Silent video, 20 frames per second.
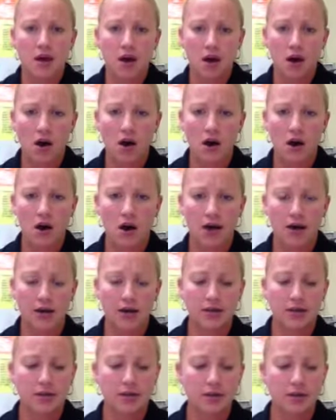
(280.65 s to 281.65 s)

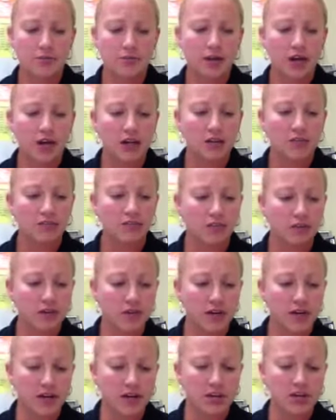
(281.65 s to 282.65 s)
on some kind of
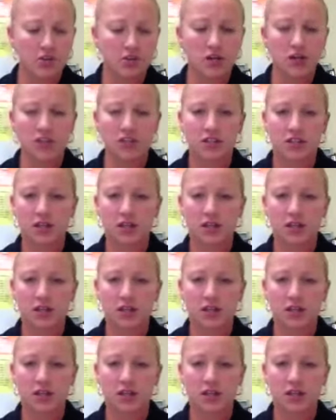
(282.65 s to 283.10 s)
learning instruction